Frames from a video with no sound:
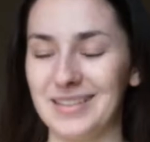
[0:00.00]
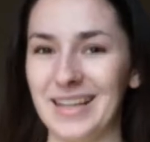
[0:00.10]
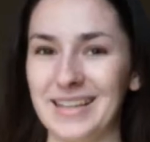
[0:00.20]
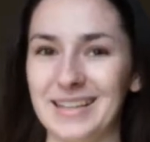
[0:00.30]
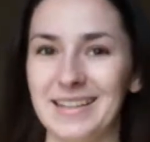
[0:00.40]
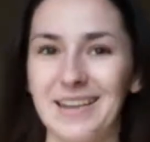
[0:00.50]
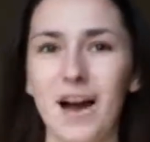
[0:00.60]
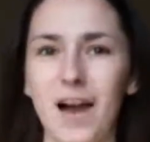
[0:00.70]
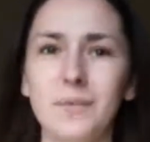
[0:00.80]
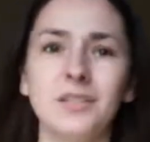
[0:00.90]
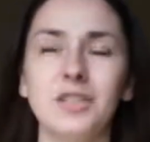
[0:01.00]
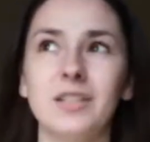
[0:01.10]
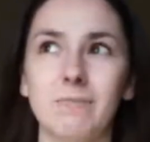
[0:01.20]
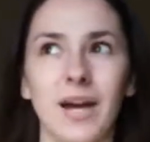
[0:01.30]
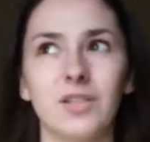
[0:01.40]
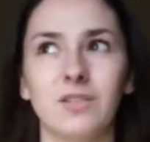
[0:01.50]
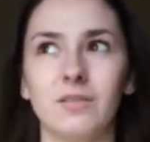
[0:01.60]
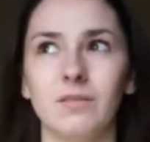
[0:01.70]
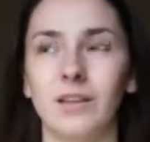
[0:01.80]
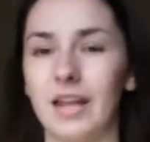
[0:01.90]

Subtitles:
Like, I would just imagine,